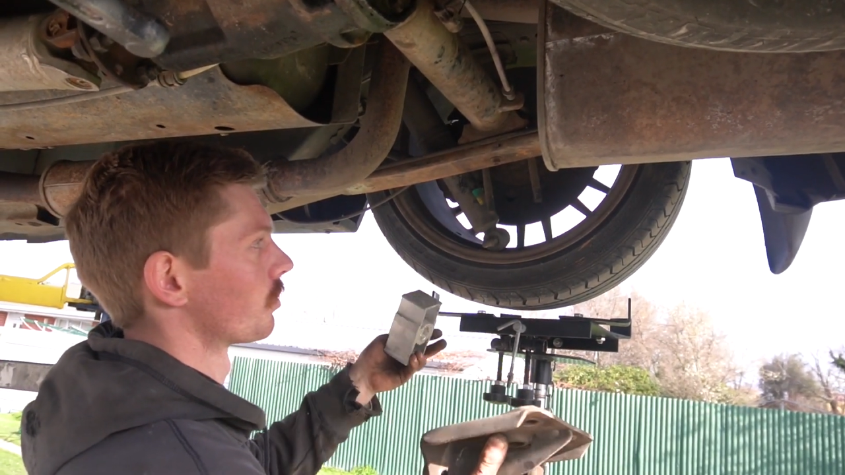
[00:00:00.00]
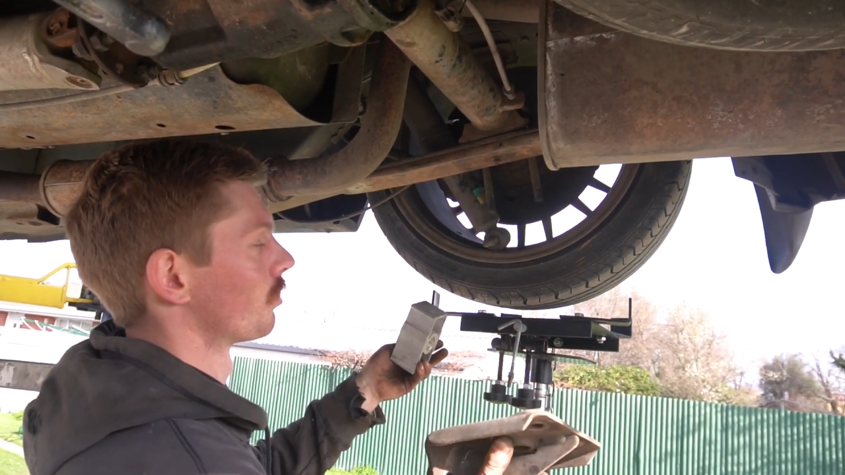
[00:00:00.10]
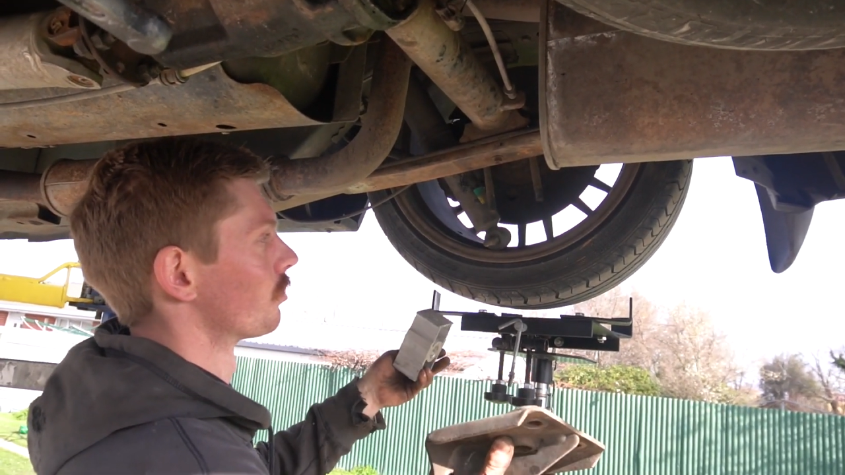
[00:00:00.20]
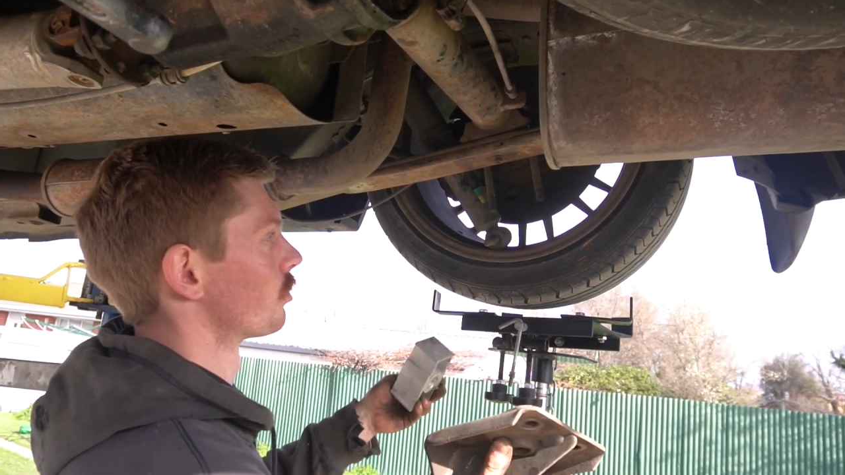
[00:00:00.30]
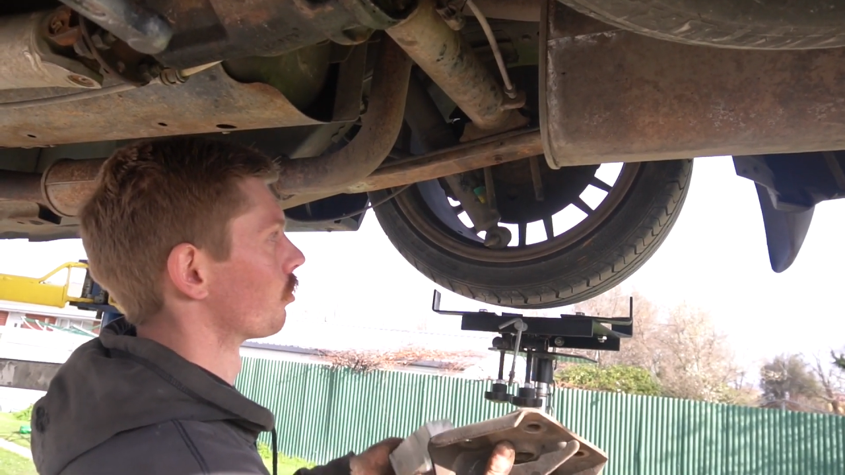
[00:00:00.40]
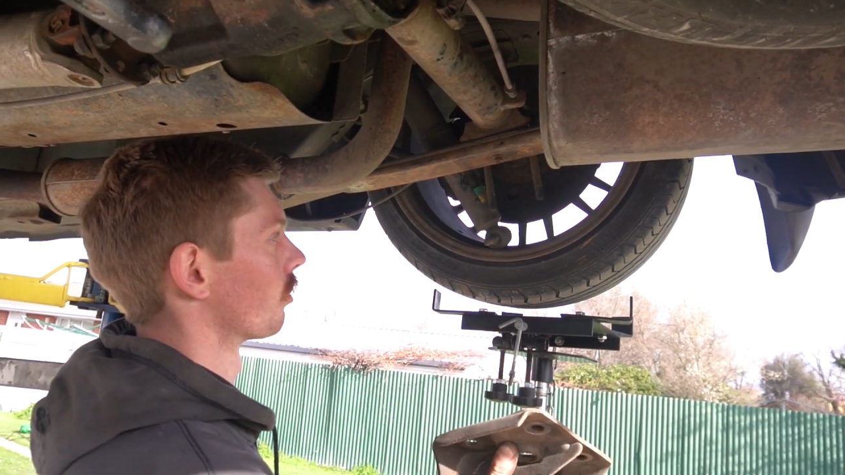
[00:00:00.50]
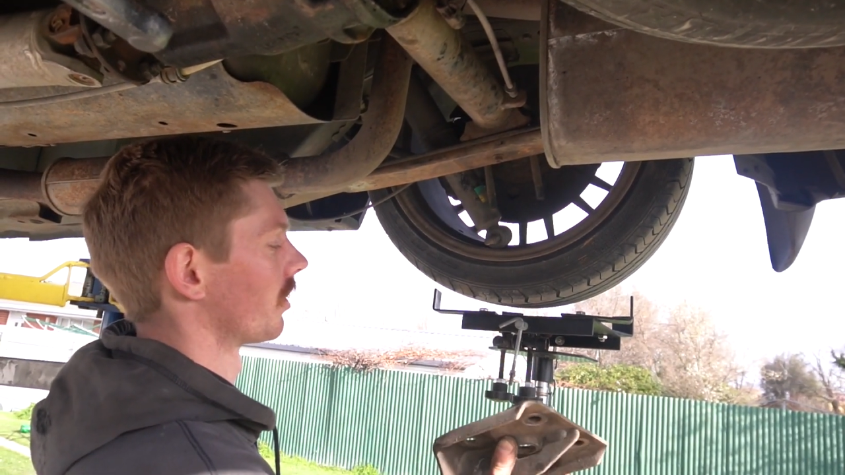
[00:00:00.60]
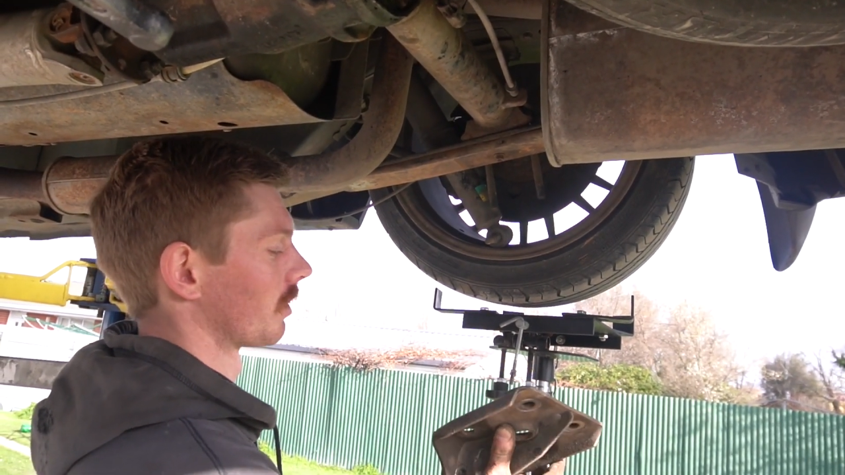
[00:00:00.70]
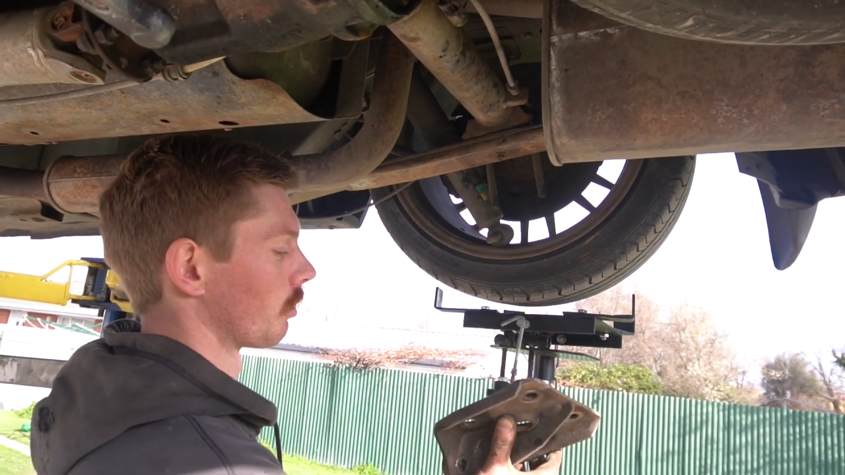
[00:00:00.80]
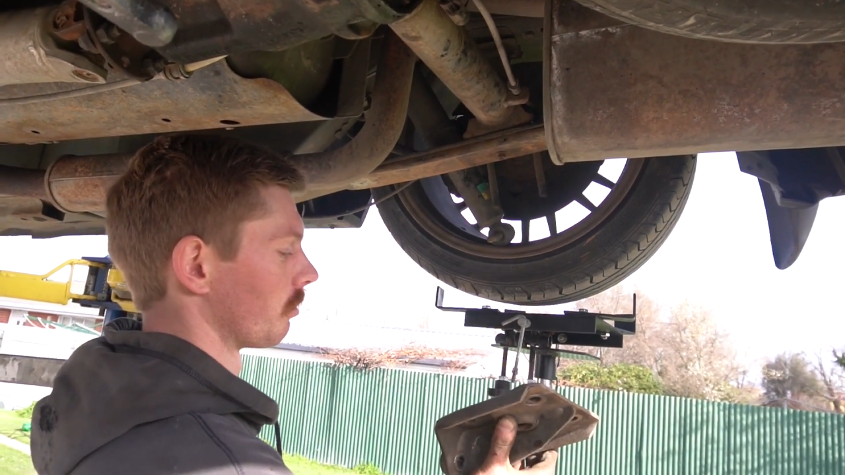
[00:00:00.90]
to too short like
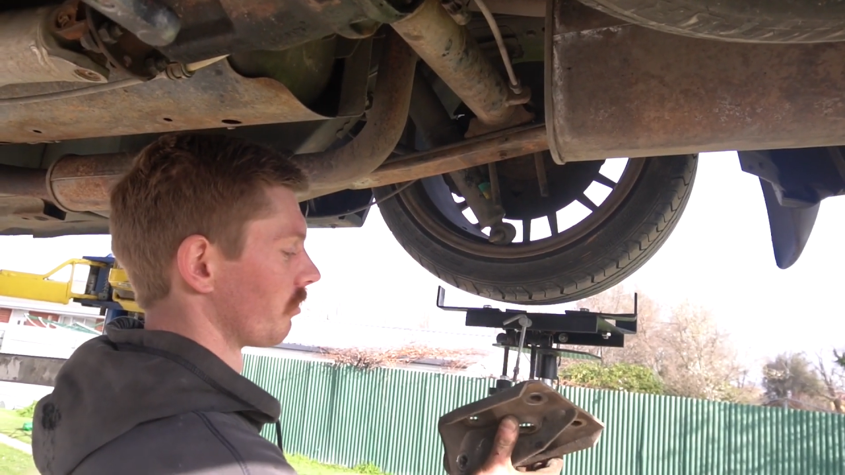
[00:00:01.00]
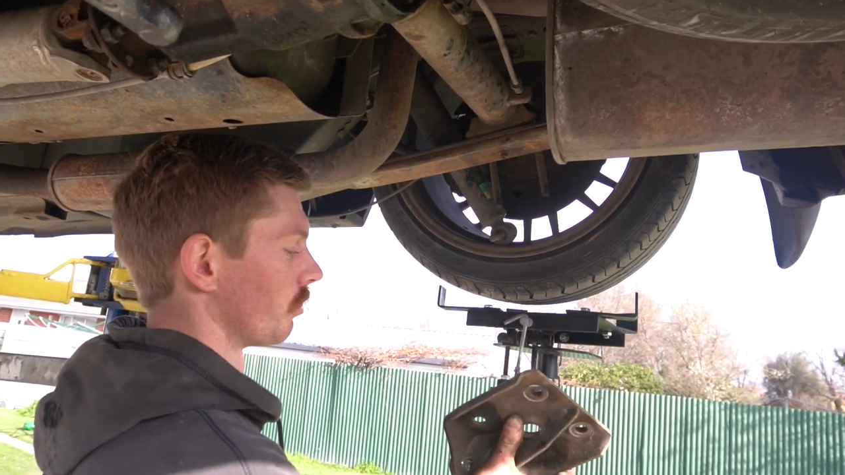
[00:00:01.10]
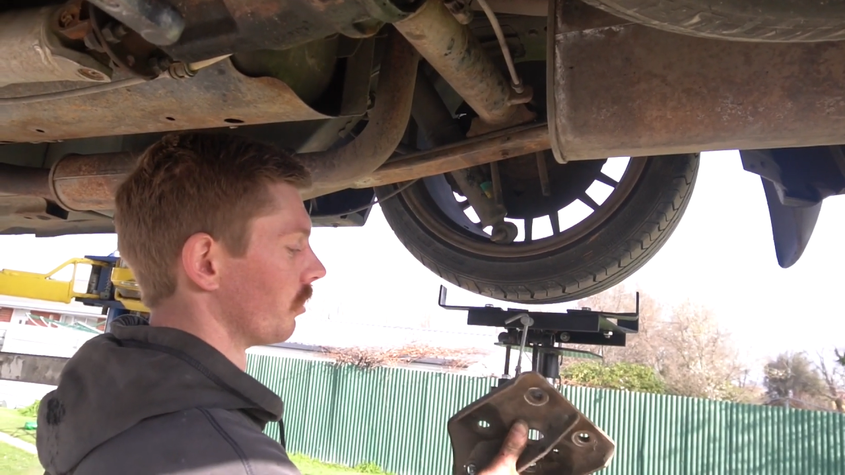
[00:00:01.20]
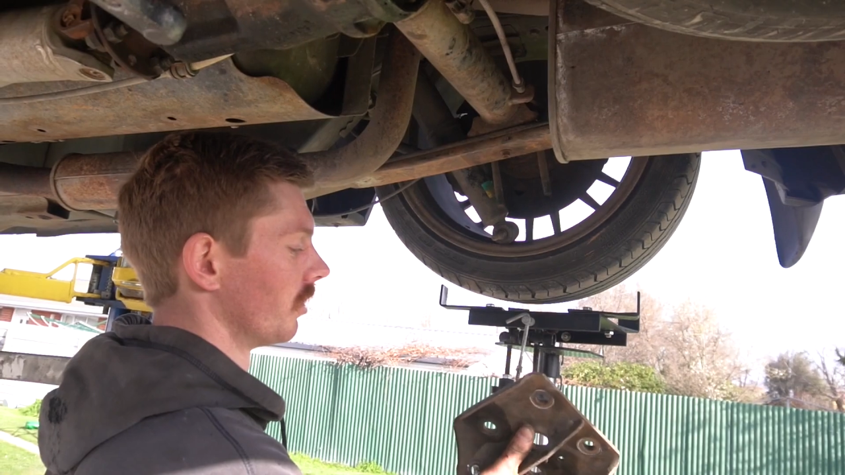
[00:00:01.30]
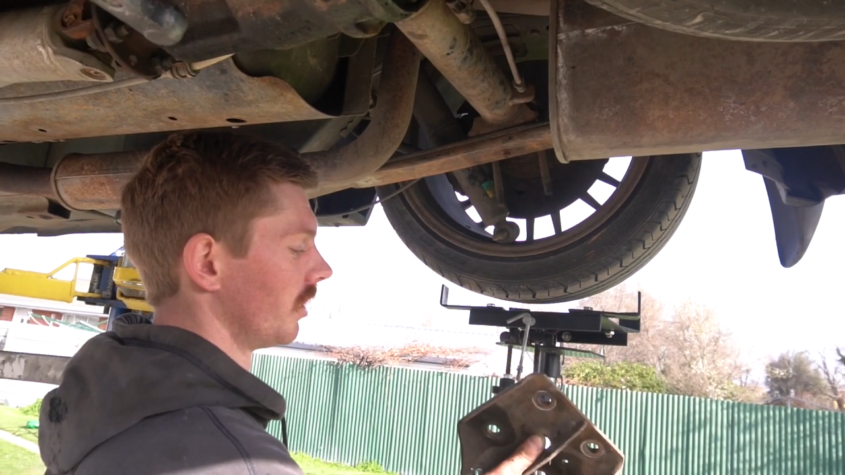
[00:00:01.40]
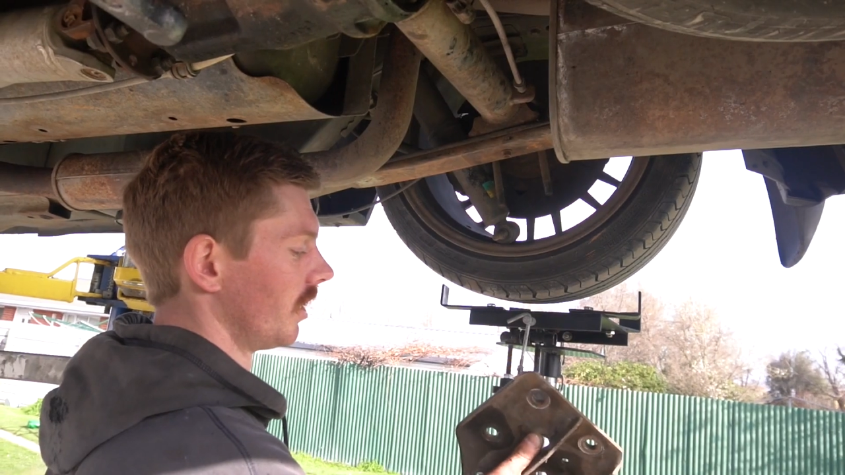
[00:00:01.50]
they were before.